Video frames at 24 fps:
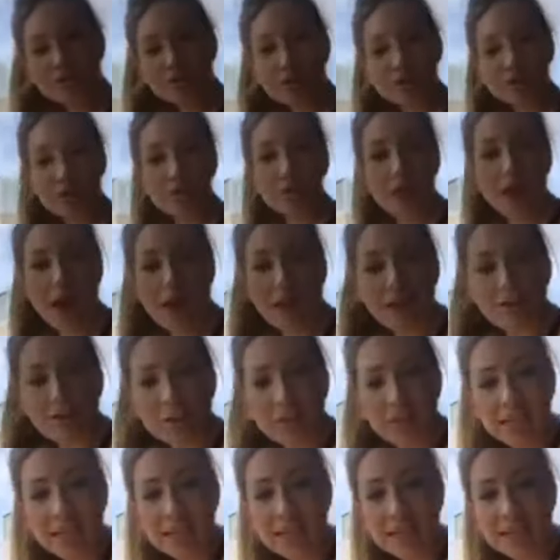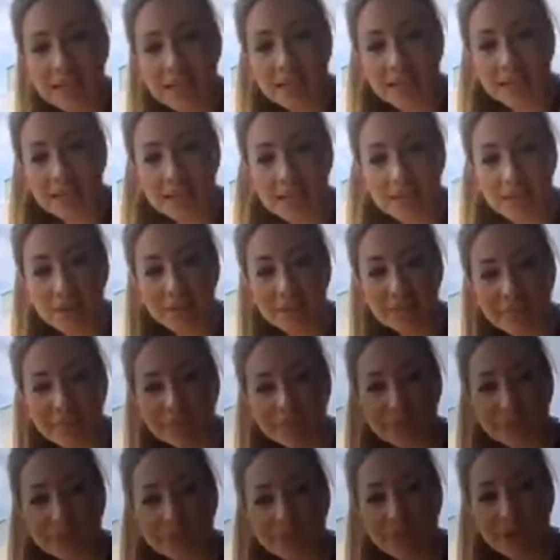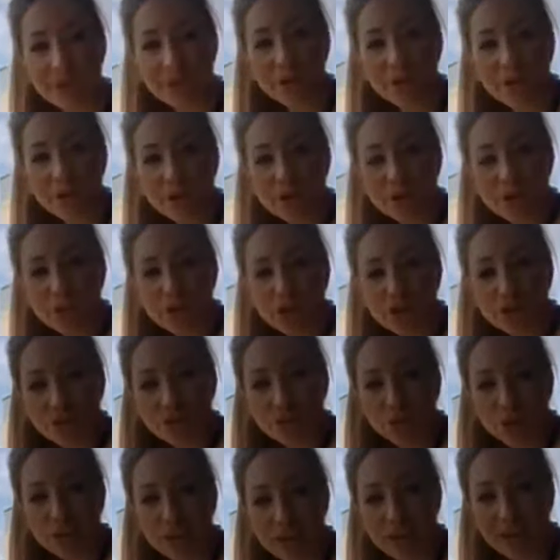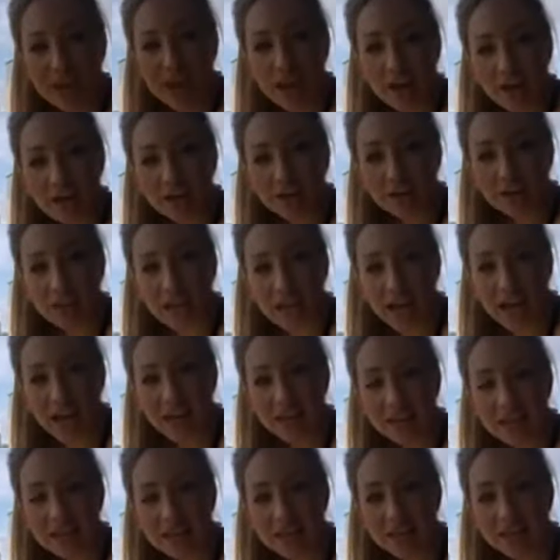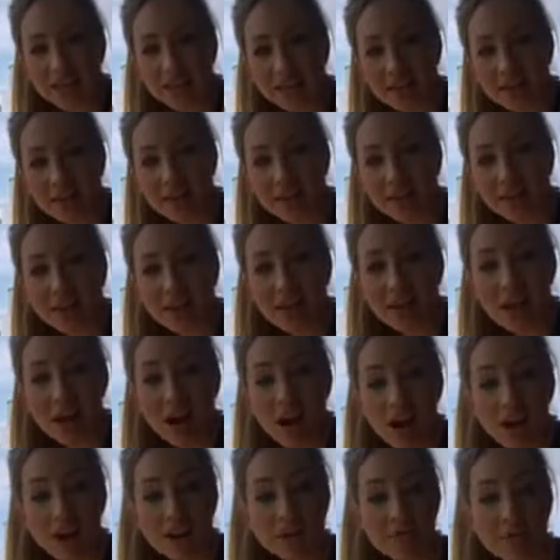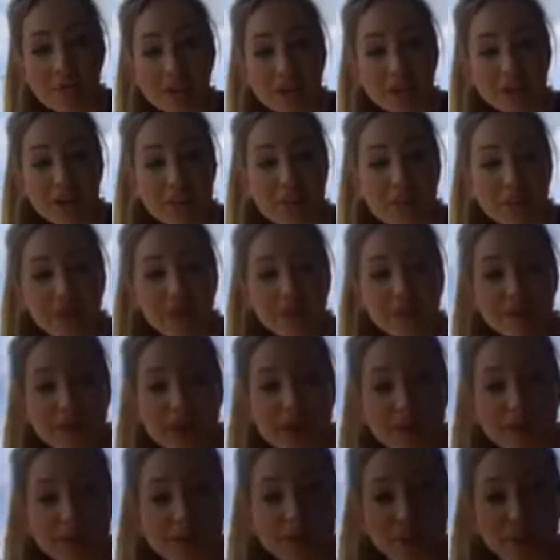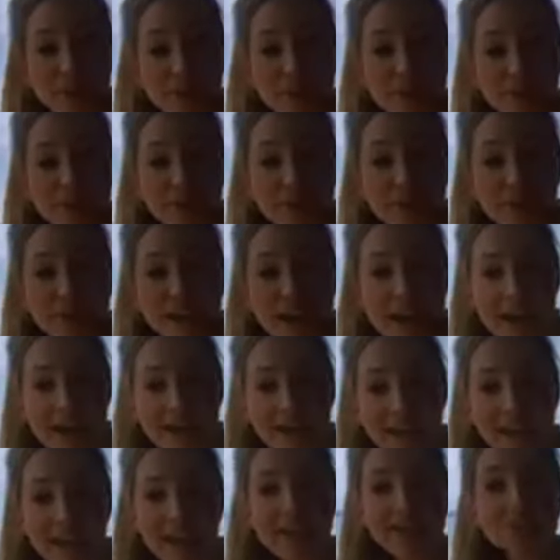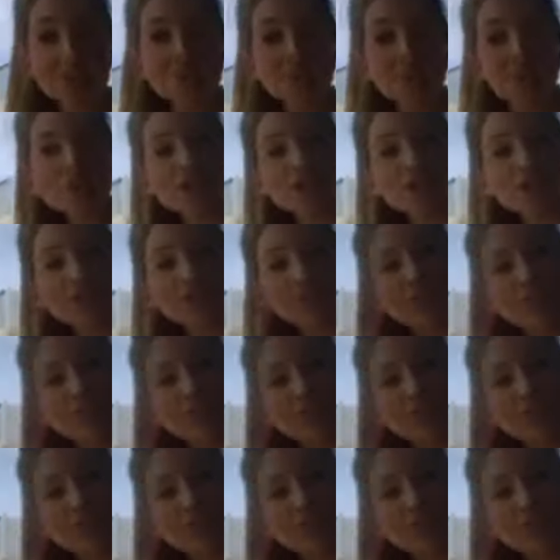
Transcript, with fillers: that your body releases when you're working out your legs are gonna be there to build muscle and burn fat, okay? So we're gonna do